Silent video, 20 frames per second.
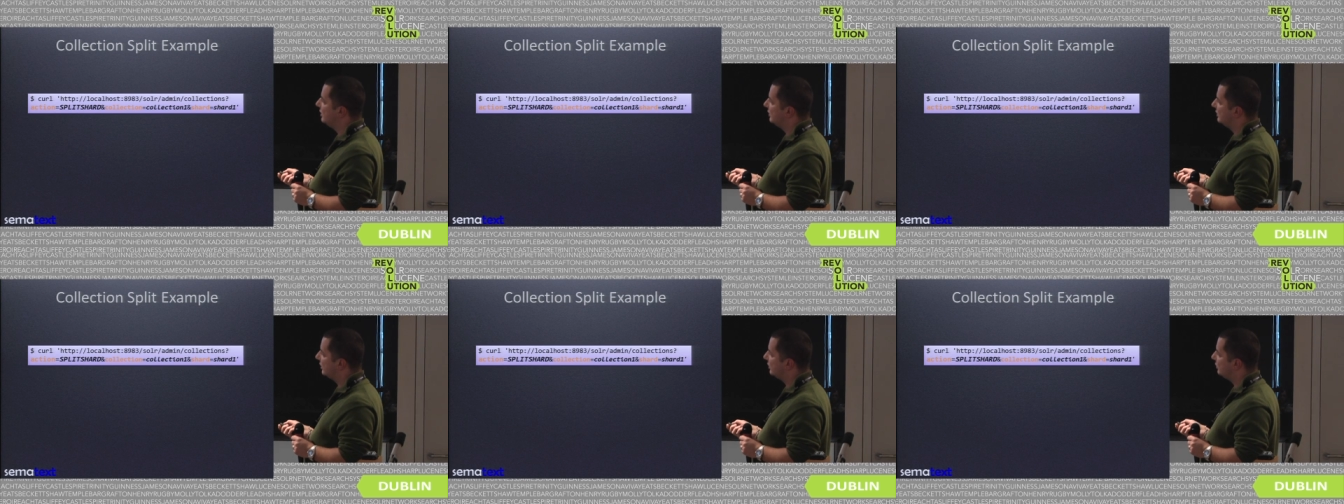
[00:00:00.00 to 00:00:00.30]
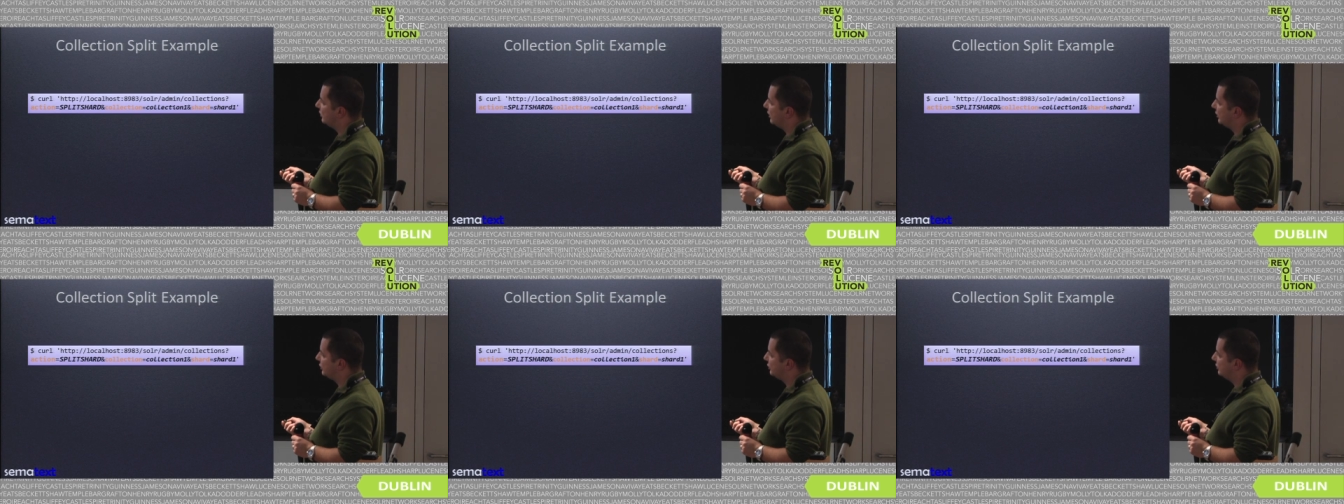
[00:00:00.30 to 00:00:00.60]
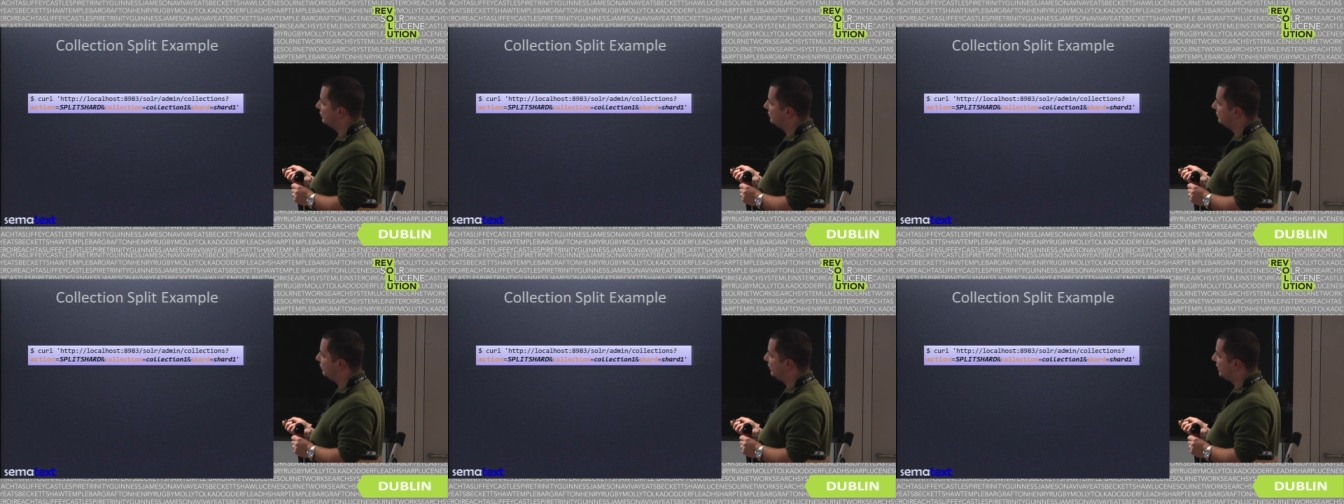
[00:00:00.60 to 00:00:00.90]
the
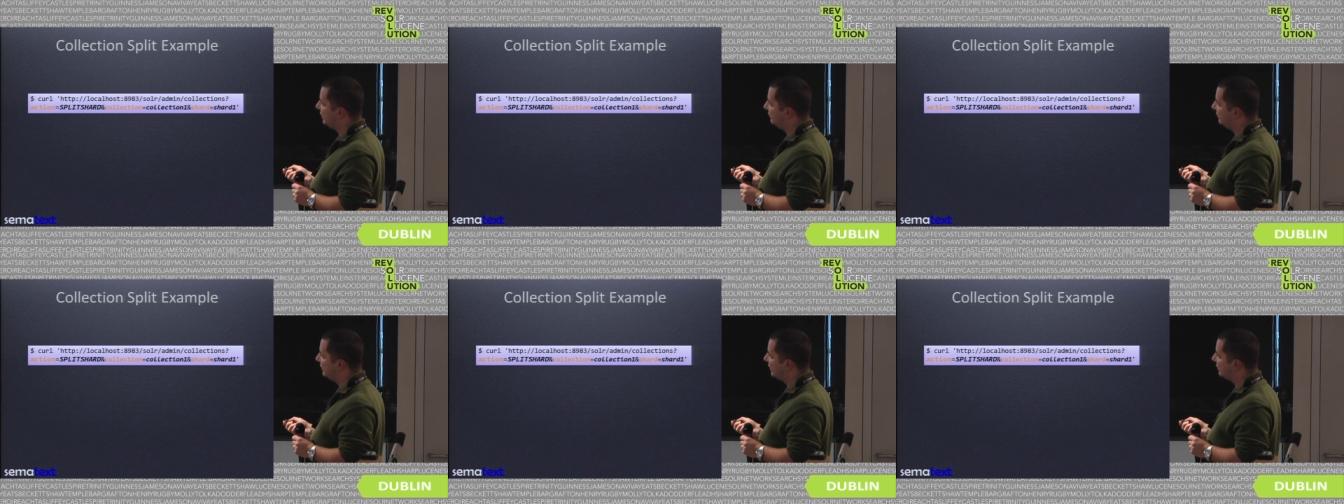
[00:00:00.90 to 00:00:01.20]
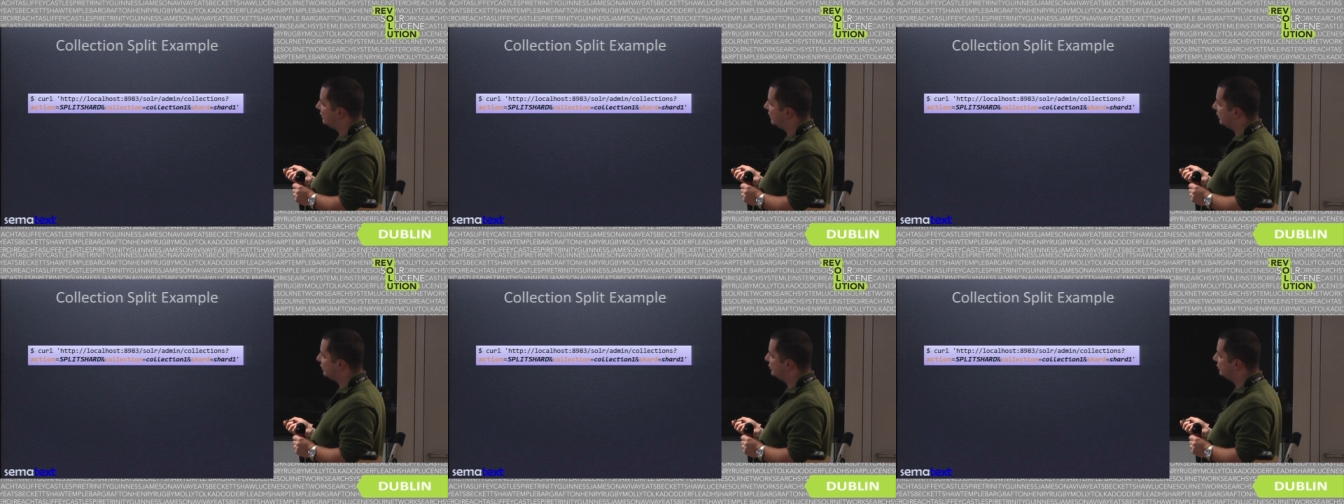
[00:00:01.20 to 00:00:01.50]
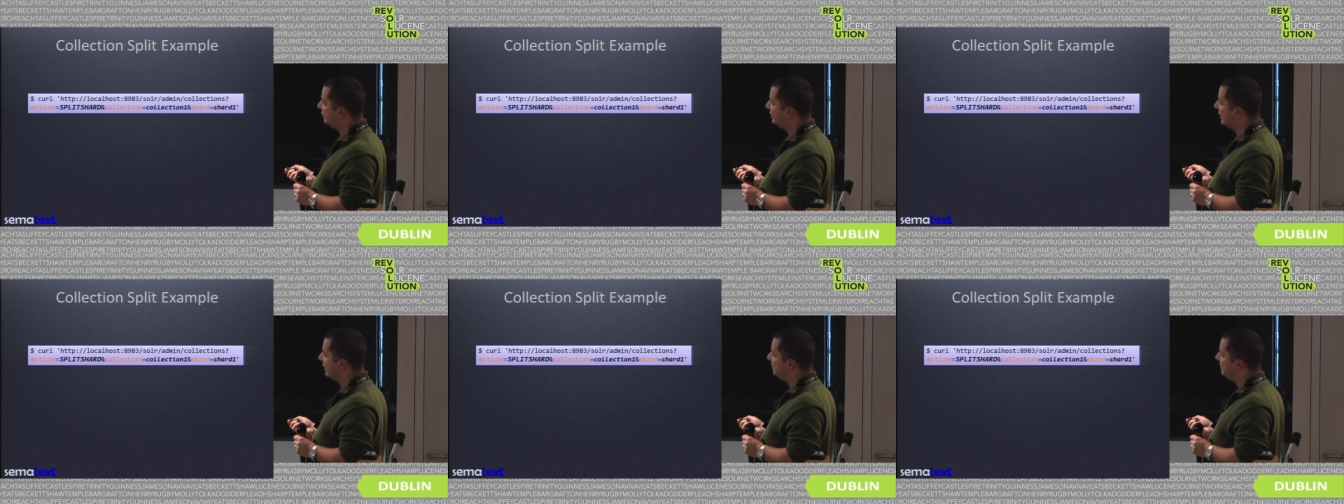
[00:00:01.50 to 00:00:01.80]
collection, we give the
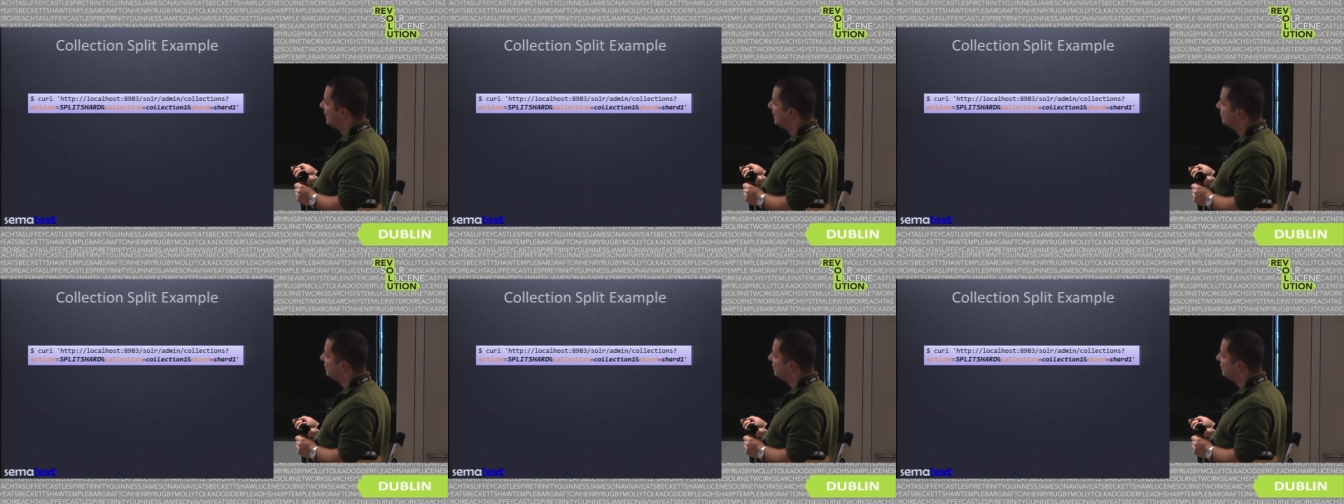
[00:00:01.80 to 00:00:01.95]
collection name,